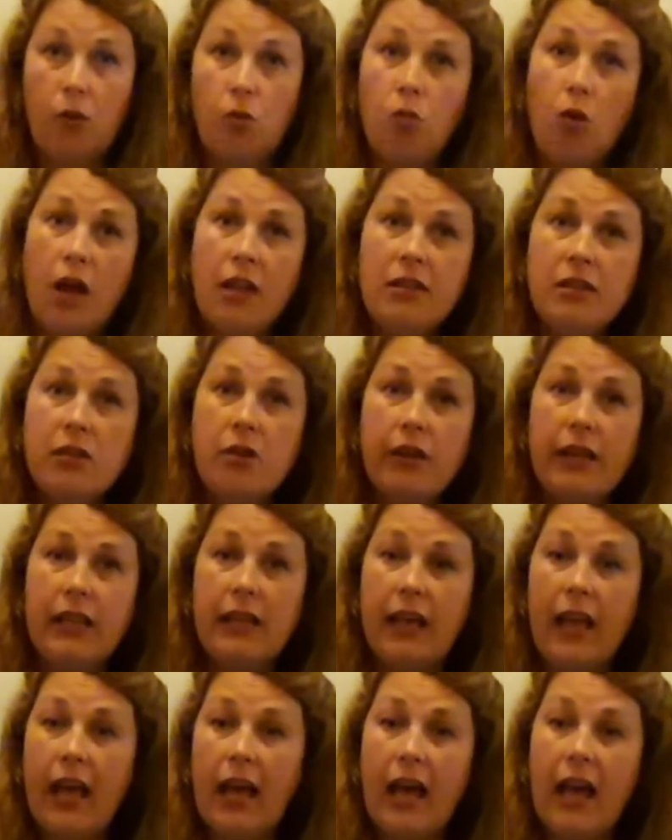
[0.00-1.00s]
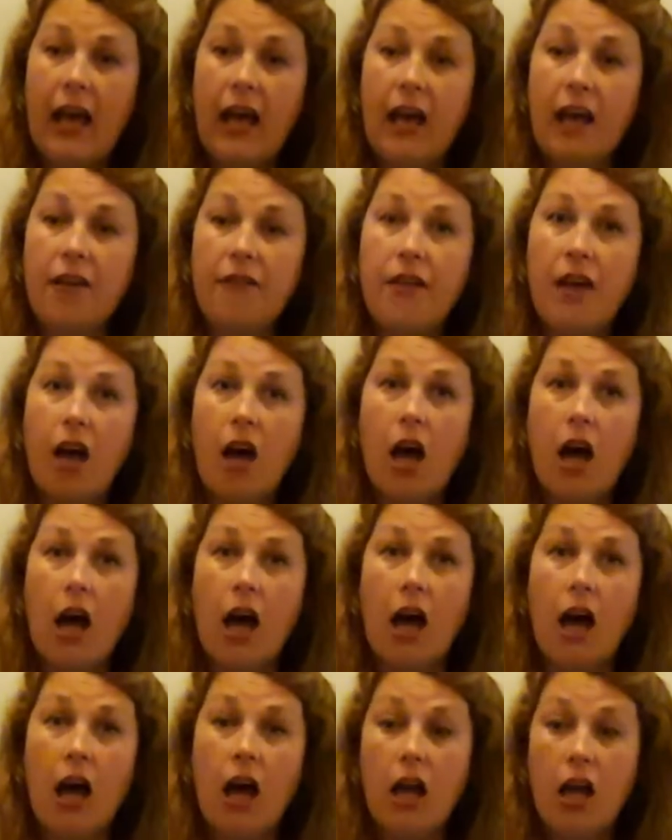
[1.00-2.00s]
One's going to
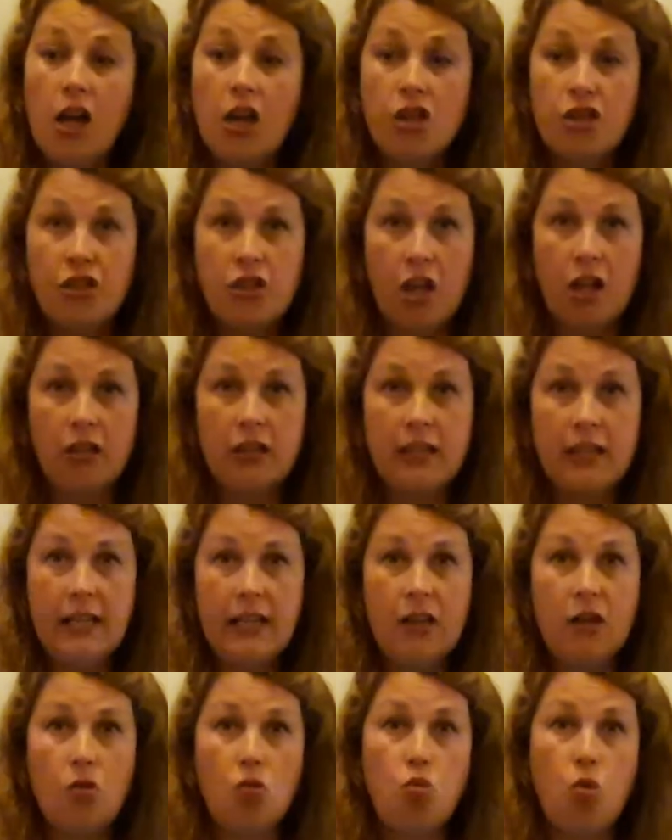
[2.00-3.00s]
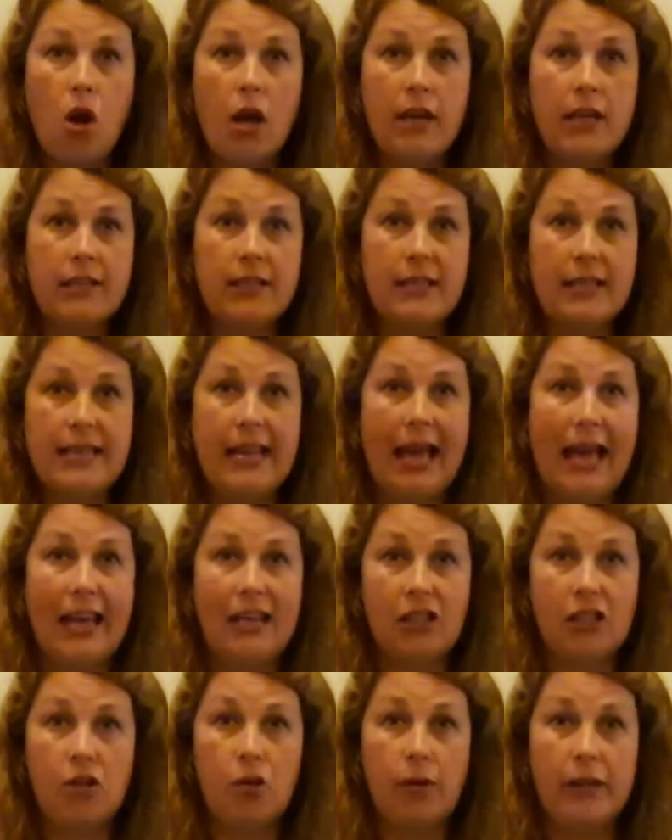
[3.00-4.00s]
have salt in it, one is
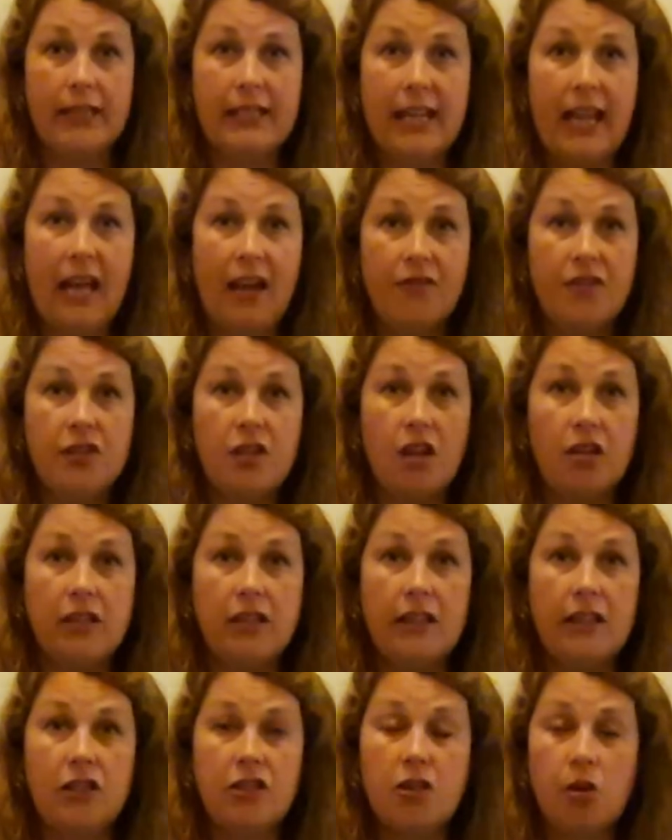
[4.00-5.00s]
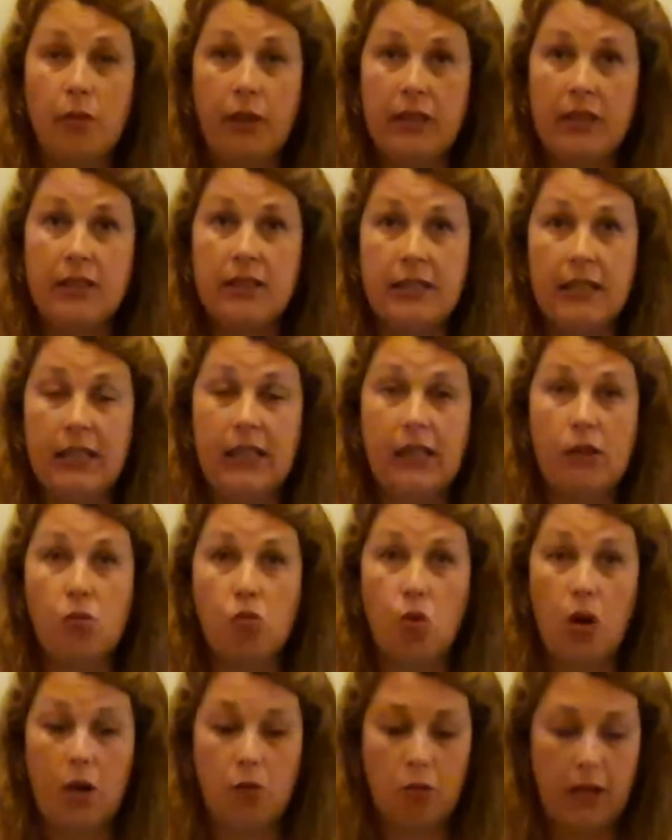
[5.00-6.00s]
not going to have salt in it, so we can see
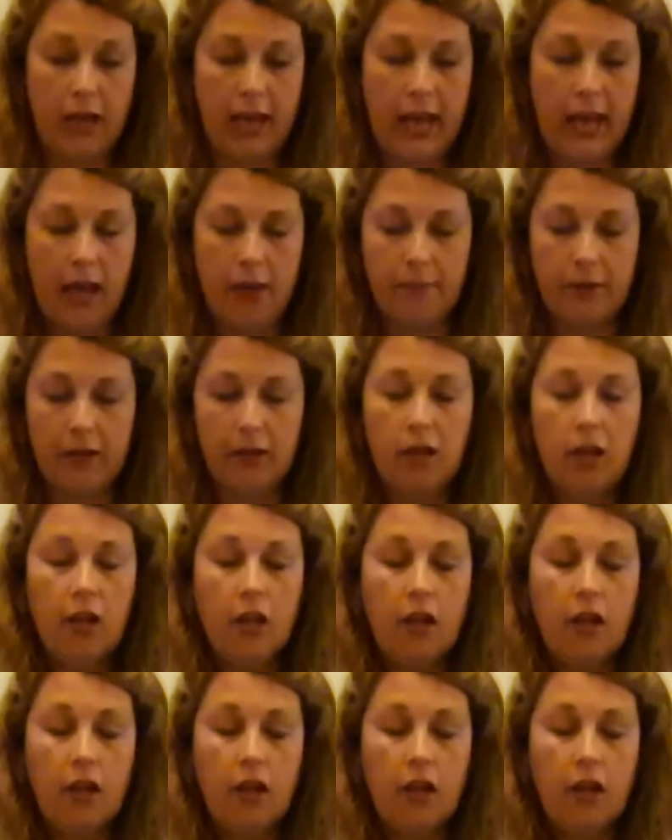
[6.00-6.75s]
what will happen.